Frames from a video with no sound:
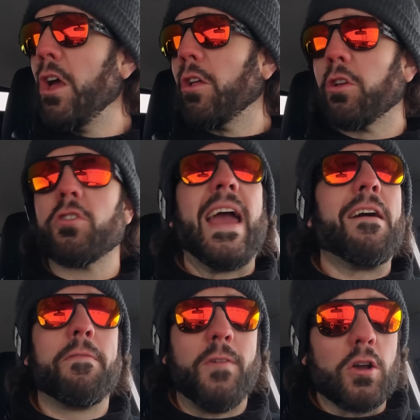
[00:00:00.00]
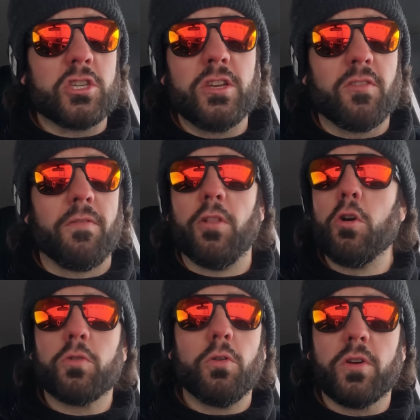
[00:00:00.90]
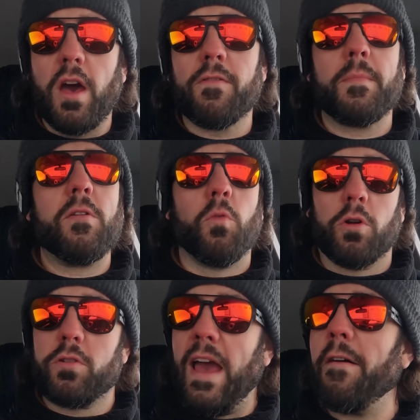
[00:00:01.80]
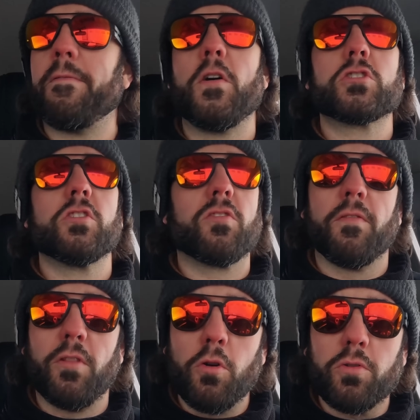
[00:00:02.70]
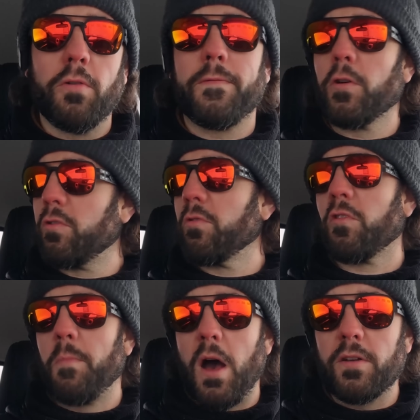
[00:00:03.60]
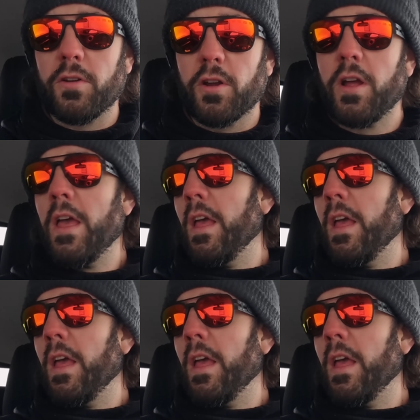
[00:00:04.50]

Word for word: learn how functions of local government work, how functions of local first responder